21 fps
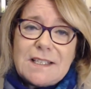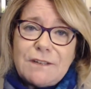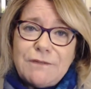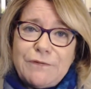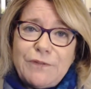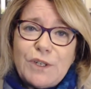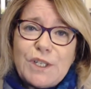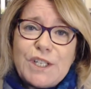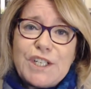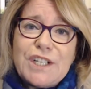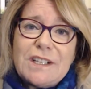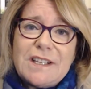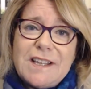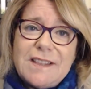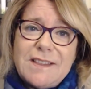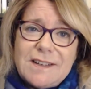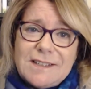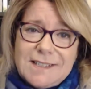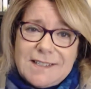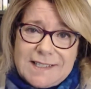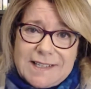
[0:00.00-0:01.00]
unfortunately
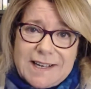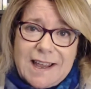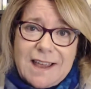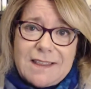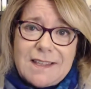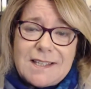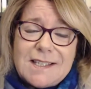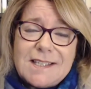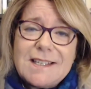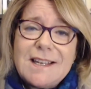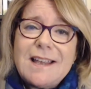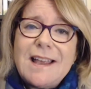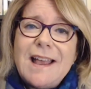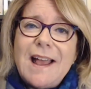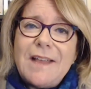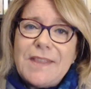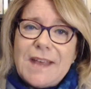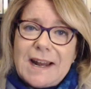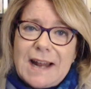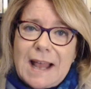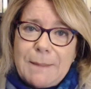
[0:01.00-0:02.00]
there's deaths
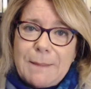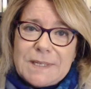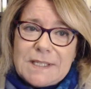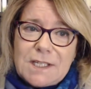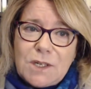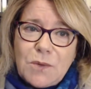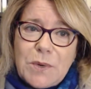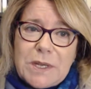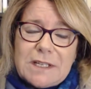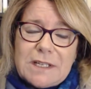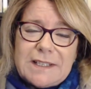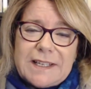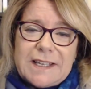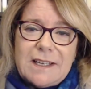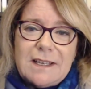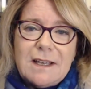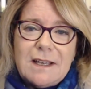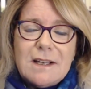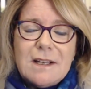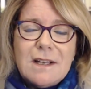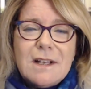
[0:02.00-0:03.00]
and that happens
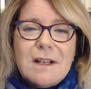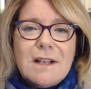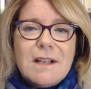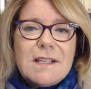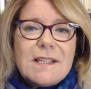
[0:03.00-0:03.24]
quickly. Right.